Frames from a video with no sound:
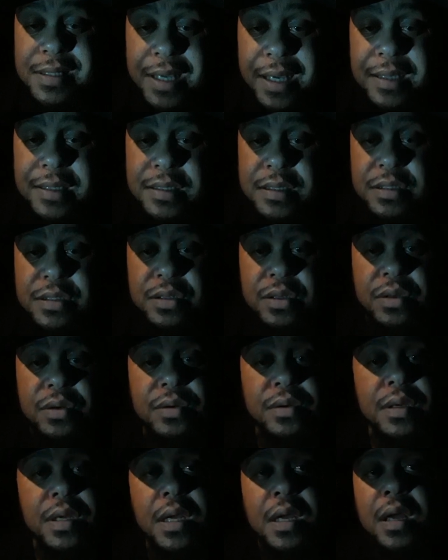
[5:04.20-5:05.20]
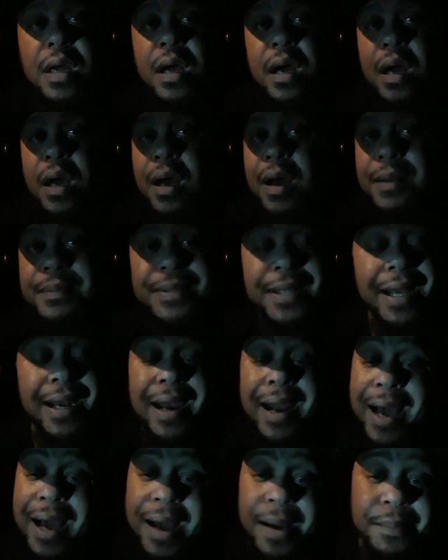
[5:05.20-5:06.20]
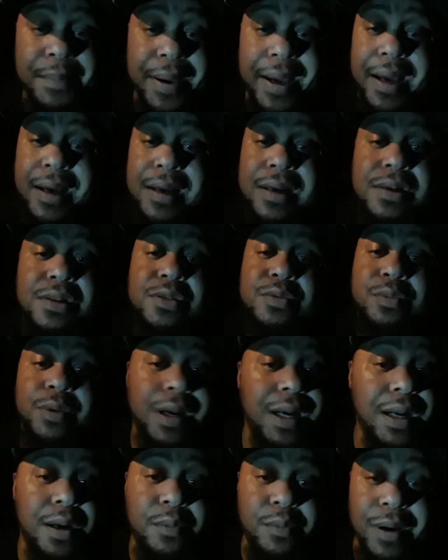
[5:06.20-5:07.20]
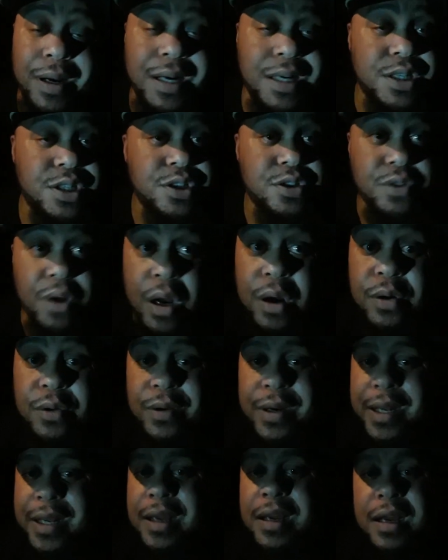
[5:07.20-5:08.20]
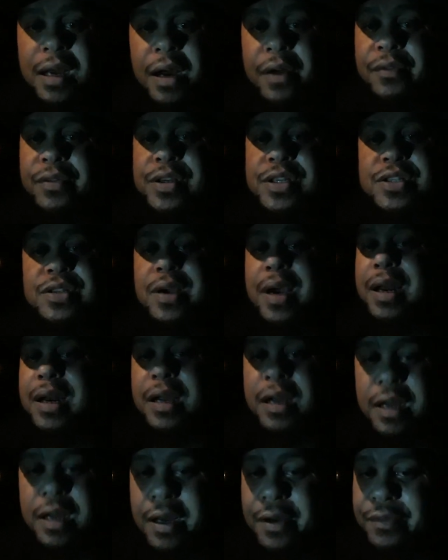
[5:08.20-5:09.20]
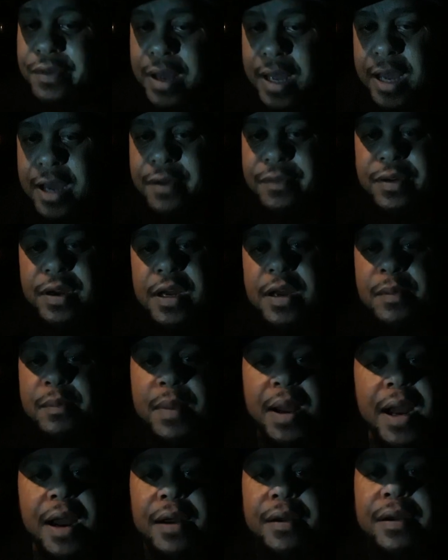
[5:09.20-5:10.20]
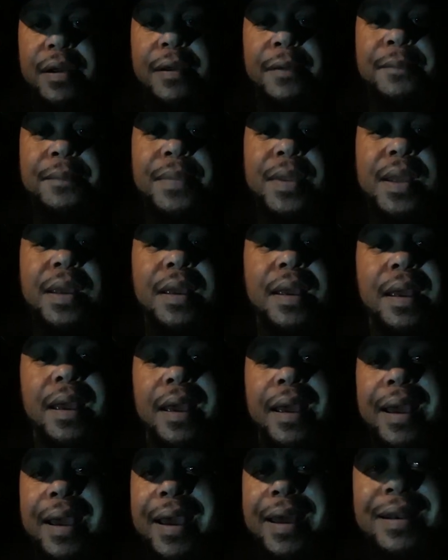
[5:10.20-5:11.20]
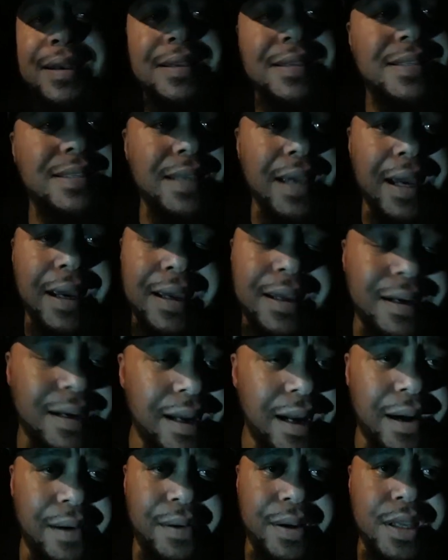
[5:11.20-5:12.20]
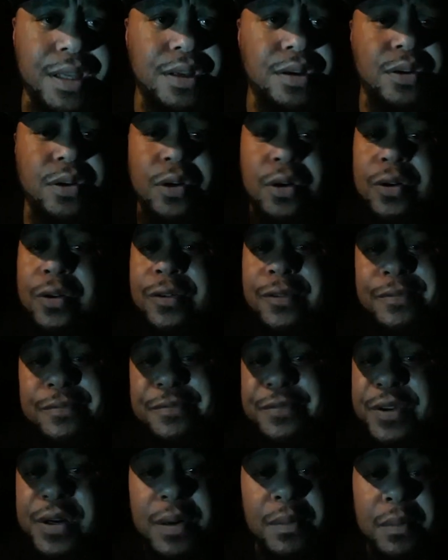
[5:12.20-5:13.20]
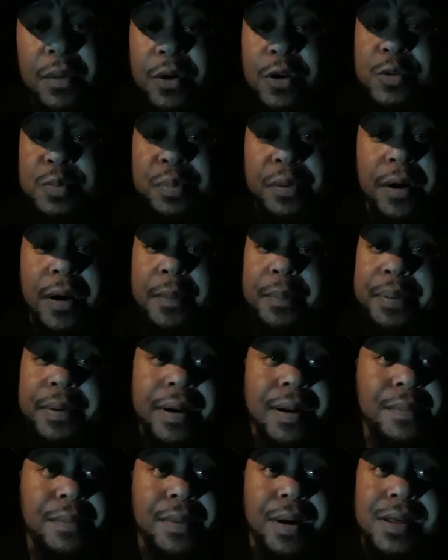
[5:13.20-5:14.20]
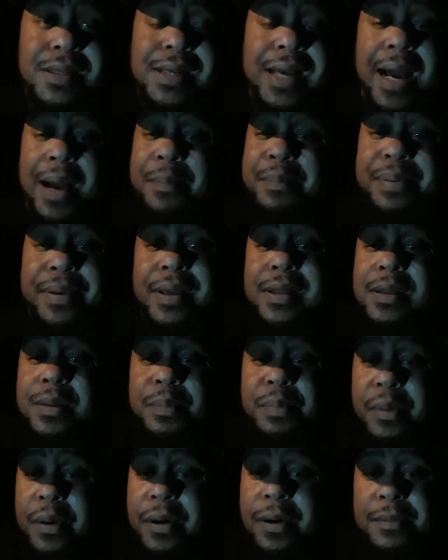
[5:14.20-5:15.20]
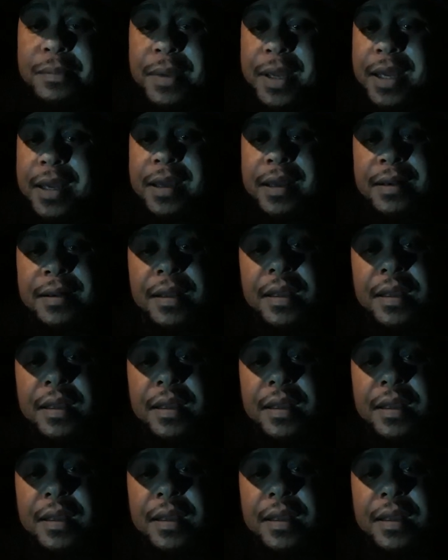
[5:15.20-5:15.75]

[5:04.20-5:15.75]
Texans, yo. Their linebackers really, really struggled in coverage trying to cover Alvin Kamara. And the secondary, you know, for the most part, pretty much got picked apart, man.